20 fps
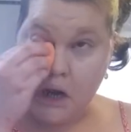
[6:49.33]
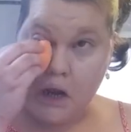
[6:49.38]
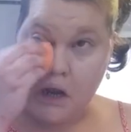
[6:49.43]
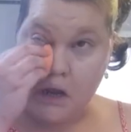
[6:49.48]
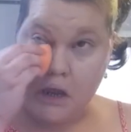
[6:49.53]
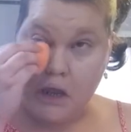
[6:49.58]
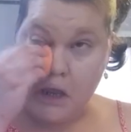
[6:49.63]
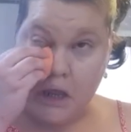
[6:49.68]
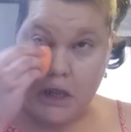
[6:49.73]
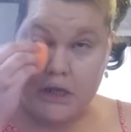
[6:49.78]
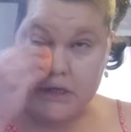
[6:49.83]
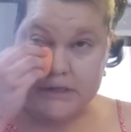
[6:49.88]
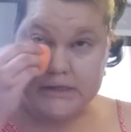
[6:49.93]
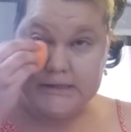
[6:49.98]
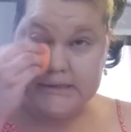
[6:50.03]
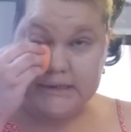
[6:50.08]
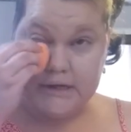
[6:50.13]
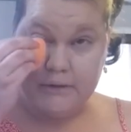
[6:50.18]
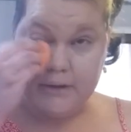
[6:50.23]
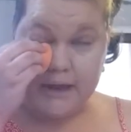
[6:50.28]
So
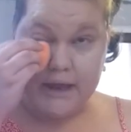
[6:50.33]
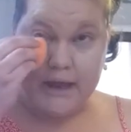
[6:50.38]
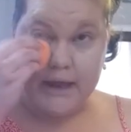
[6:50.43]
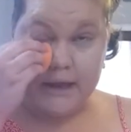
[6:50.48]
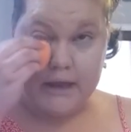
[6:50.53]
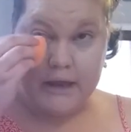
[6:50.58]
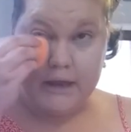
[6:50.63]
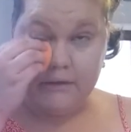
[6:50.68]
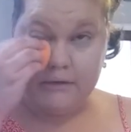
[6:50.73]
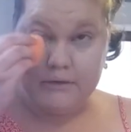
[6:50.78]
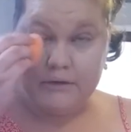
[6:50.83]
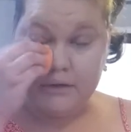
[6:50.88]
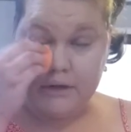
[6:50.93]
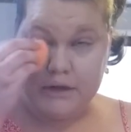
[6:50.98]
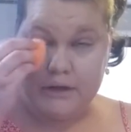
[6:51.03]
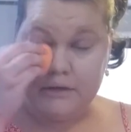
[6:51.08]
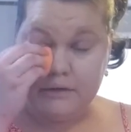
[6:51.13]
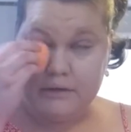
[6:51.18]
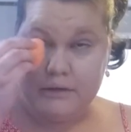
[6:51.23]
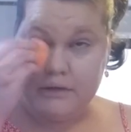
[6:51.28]
how
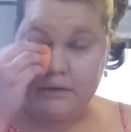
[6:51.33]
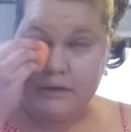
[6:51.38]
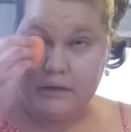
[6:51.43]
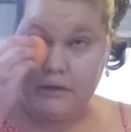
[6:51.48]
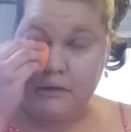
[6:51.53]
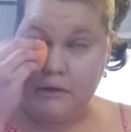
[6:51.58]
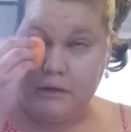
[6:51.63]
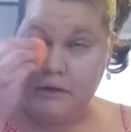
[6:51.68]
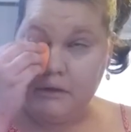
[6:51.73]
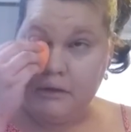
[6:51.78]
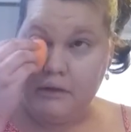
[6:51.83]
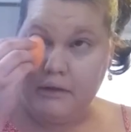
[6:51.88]
have